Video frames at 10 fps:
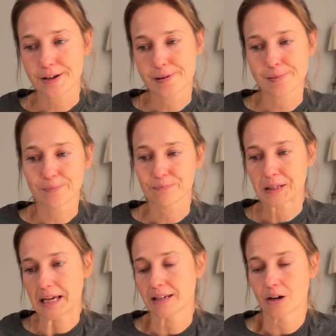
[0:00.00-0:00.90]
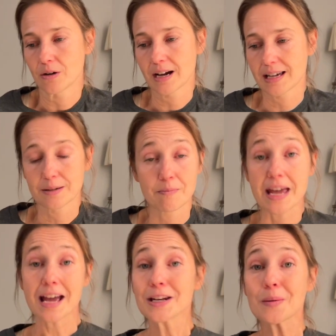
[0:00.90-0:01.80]
You know, I
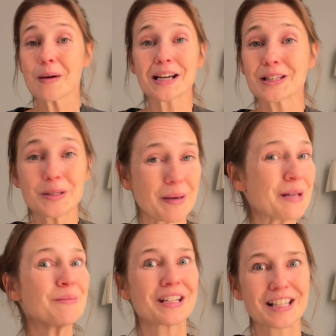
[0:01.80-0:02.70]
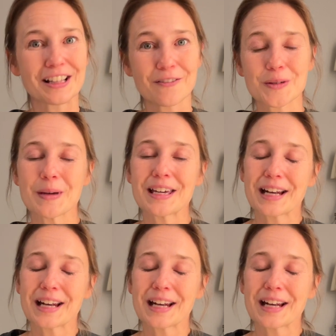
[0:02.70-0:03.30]
may end up back in Spain because I love Spain.